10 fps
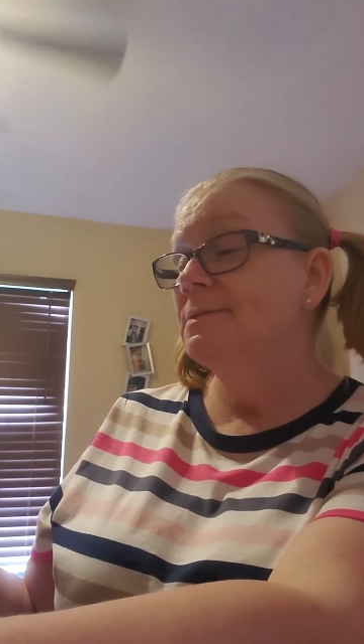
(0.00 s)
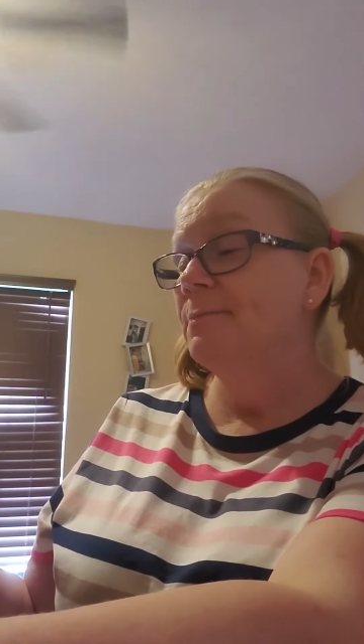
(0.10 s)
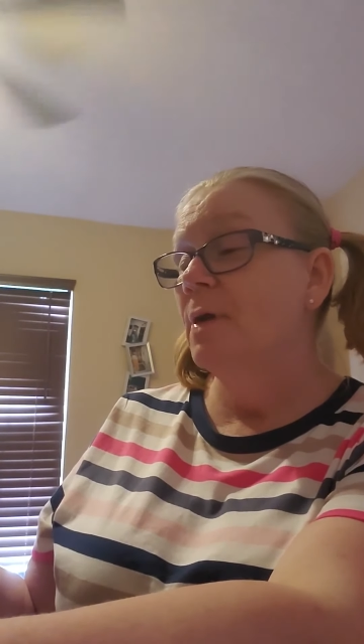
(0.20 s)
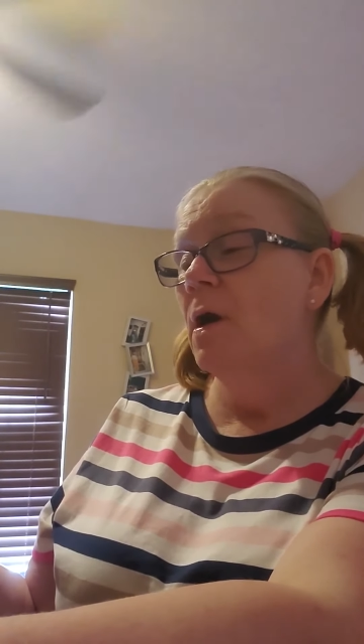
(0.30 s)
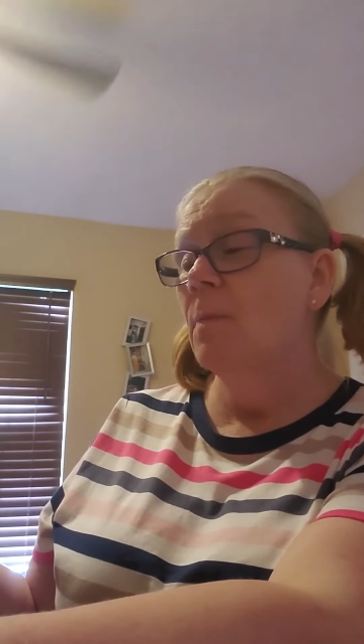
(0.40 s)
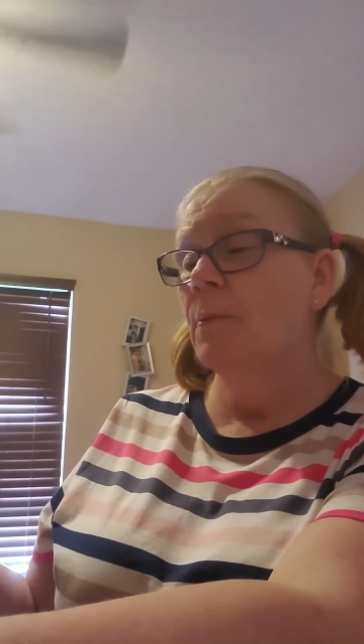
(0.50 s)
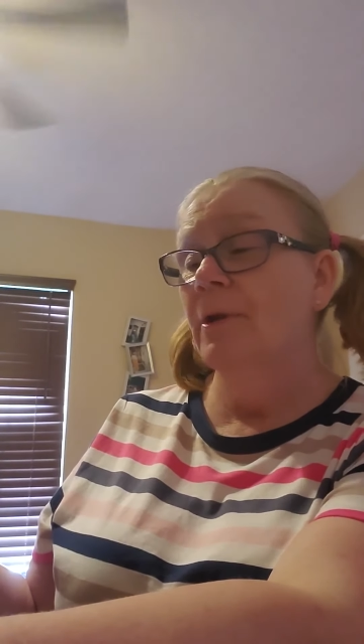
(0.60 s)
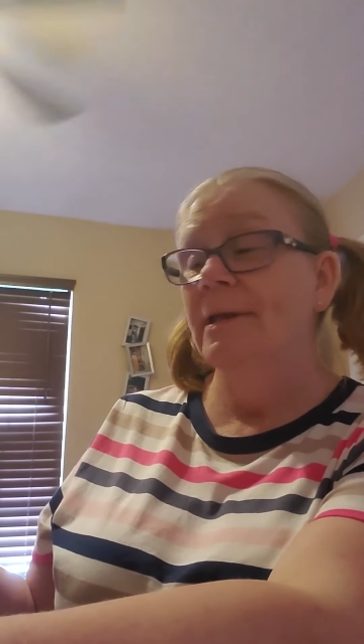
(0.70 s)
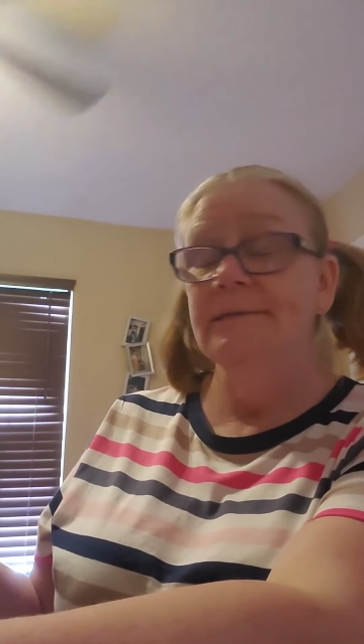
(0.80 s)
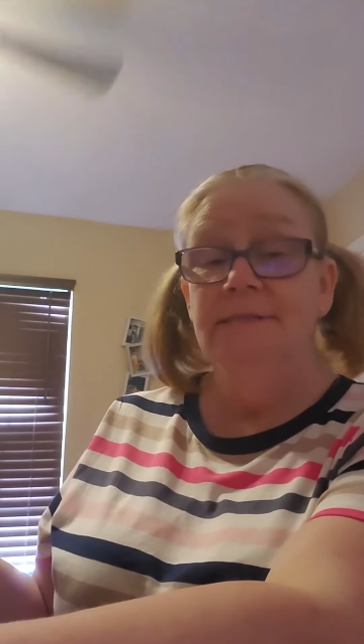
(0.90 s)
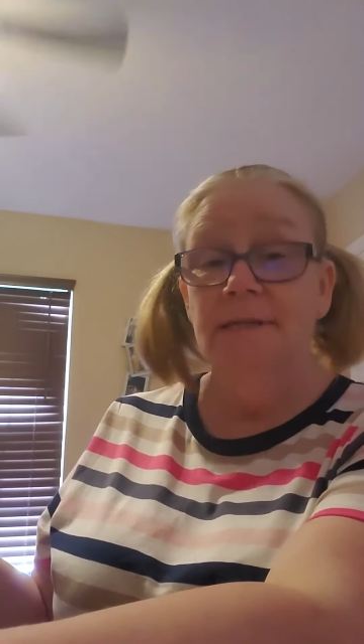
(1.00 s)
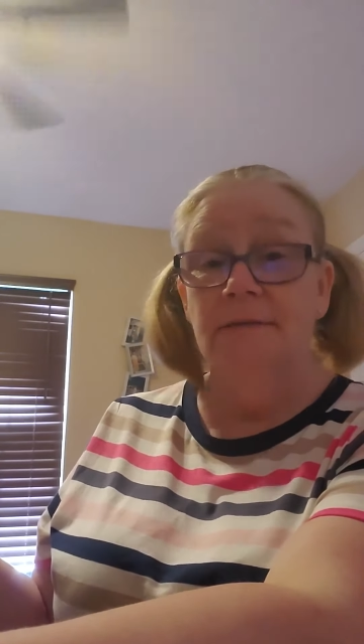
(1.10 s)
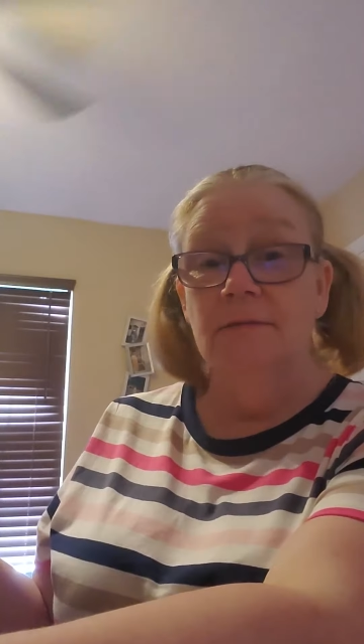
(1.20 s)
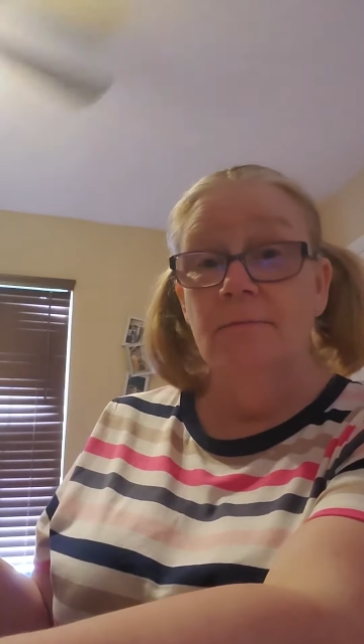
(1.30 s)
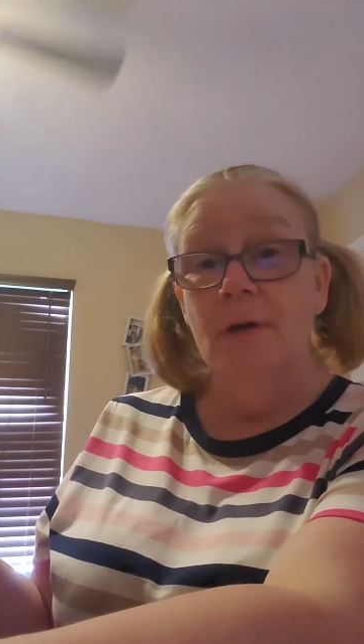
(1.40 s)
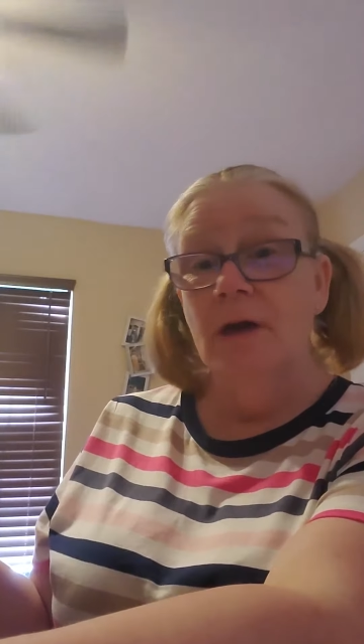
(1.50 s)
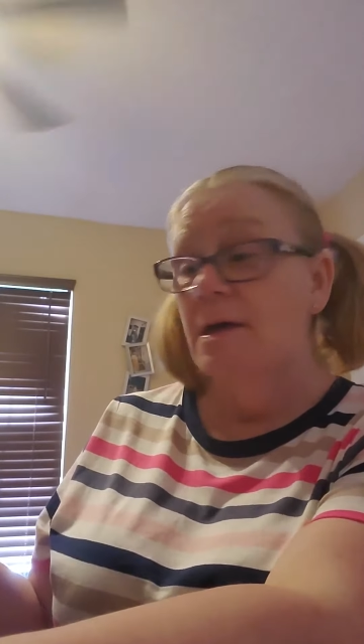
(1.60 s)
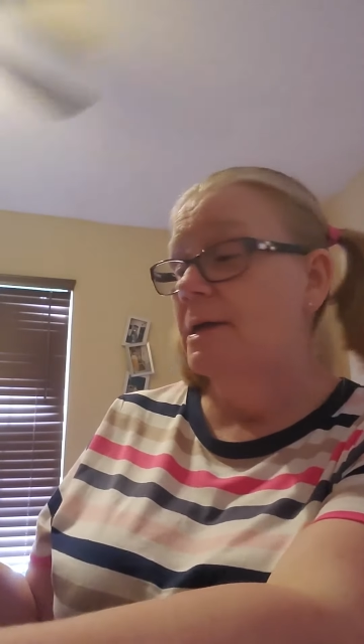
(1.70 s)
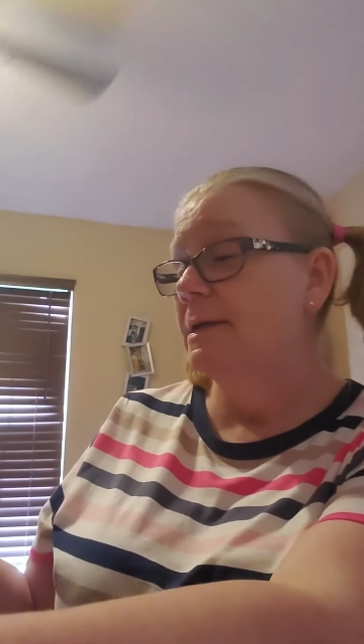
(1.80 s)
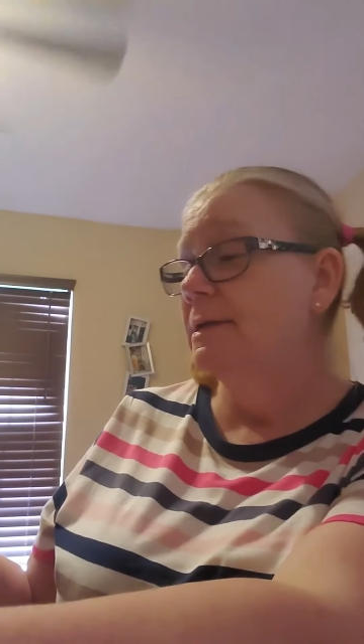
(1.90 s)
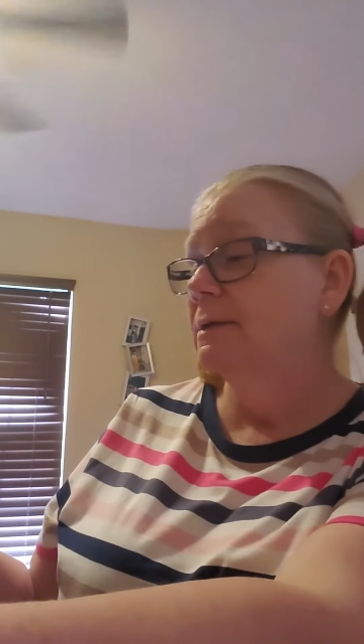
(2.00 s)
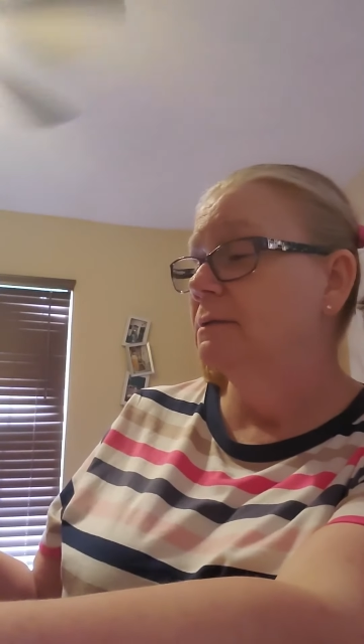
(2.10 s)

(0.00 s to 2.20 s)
some paw prints in the mud.